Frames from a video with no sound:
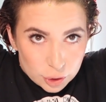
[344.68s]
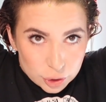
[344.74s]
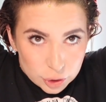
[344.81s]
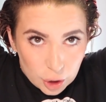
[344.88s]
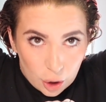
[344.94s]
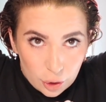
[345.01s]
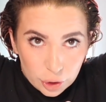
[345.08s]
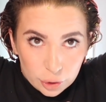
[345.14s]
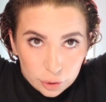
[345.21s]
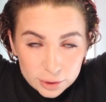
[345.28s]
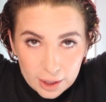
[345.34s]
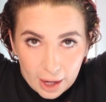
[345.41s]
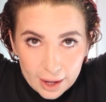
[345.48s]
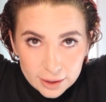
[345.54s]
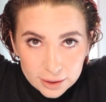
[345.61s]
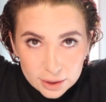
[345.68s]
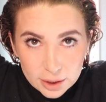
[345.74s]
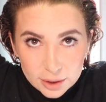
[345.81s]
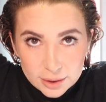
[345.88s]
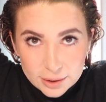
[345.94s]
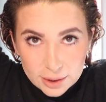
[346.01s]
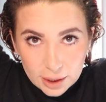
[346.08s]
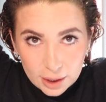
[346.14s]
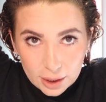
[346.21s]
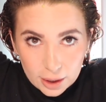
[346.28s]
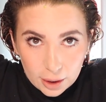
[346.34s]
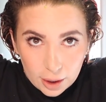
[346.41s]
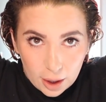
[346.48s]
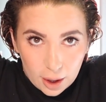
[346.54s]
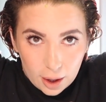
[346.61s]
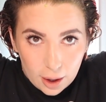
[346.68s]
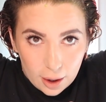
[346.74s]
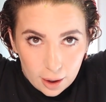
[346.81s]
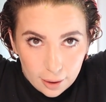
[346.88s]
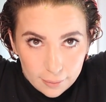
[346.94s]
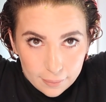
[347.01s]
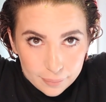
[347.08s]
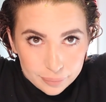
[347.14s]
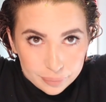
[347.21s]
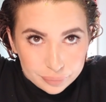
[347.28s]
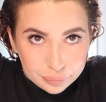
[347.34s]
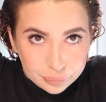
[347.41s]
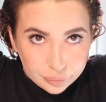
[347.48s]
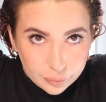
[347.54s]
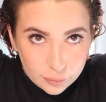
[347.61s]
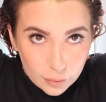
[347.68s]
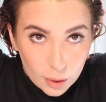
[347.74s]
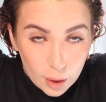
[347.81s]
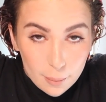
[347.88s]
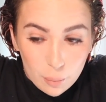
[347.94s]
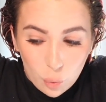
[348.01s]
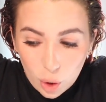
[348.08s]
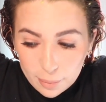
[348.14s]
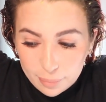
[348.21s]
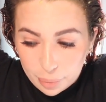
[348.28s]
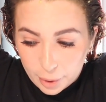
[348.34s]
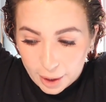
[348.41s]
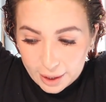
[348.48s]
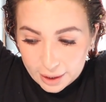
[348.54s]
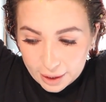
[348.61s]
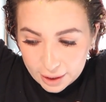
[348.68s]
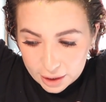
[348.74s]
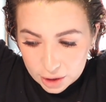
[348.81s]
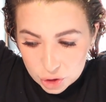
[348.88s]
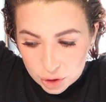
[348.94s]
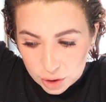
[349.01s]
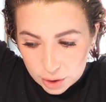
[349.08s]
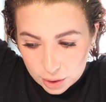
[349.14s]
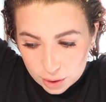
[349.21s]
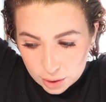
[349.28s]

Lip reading: So you'll tend to see more breakage